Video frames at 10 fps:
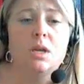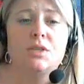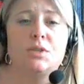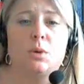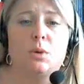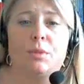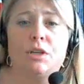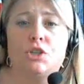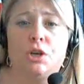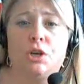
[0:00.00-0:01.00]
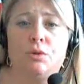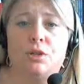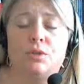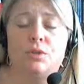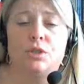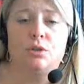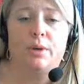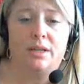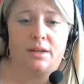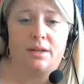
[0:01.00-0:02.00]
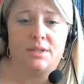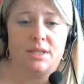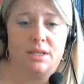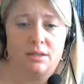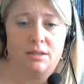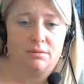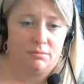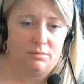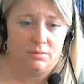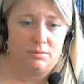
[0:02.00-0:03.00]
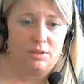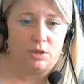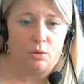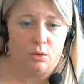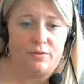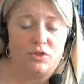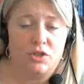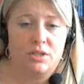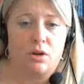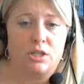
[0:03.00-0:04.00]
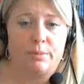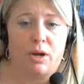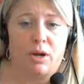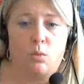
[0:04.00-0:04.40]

So I'm going to show you two handouts that we've just talked about.